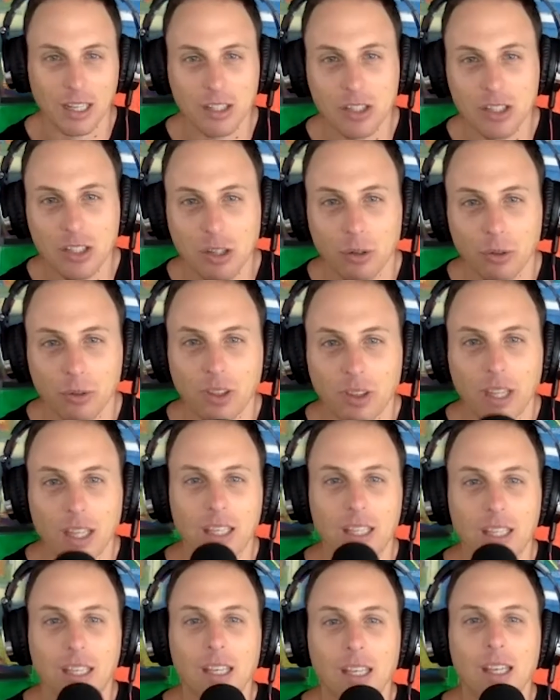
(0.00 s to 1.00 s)
I just don't
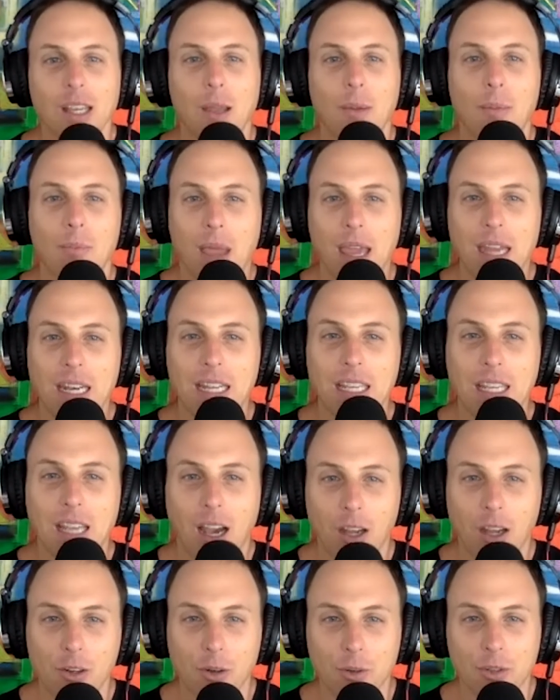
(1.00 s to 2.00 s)
think many
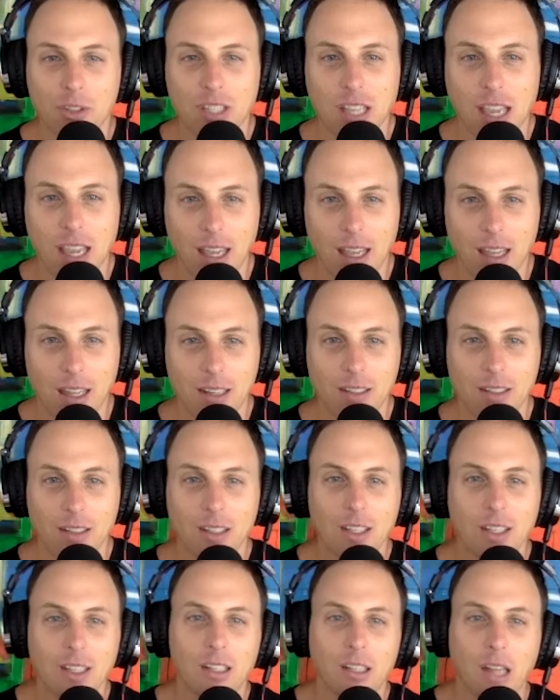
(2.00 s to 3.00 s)

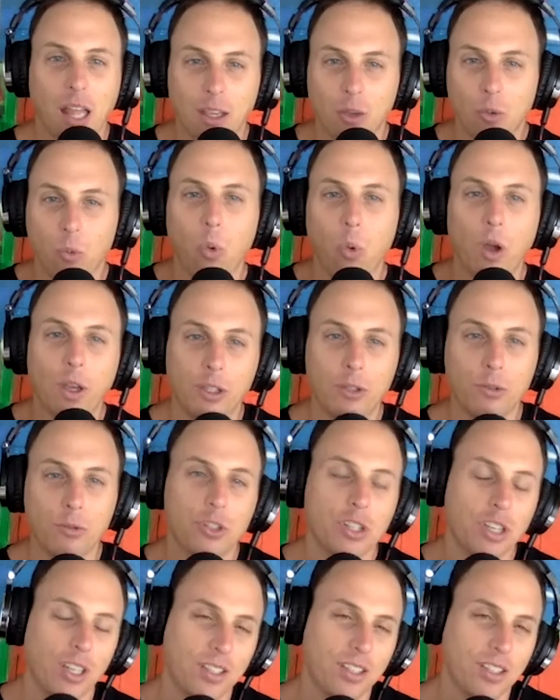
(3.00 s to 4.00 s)
understand like what you
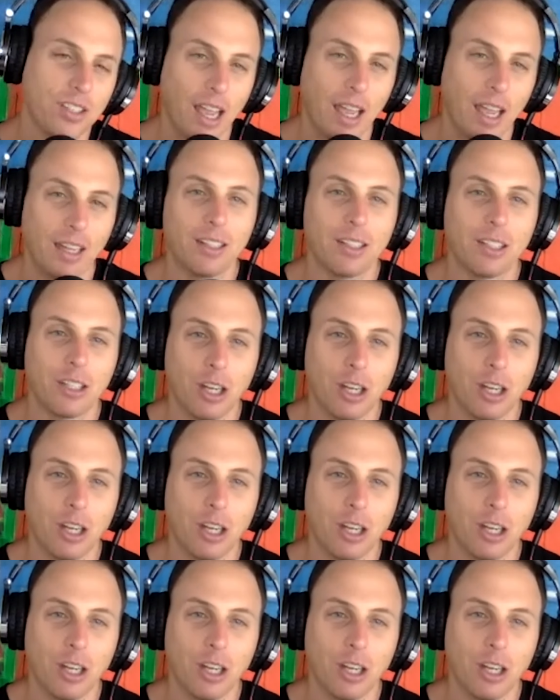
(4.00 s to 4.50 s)
just said.